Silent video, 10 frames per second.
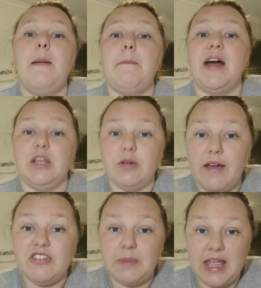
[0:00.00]
But you
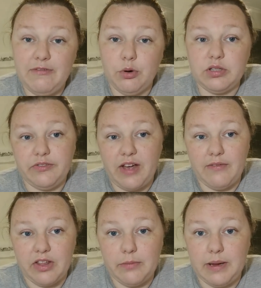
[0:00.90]
have to pay for it to
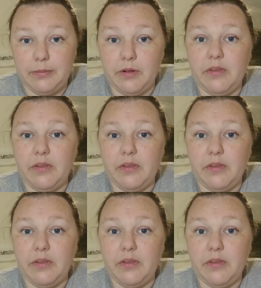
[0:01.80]
five other people.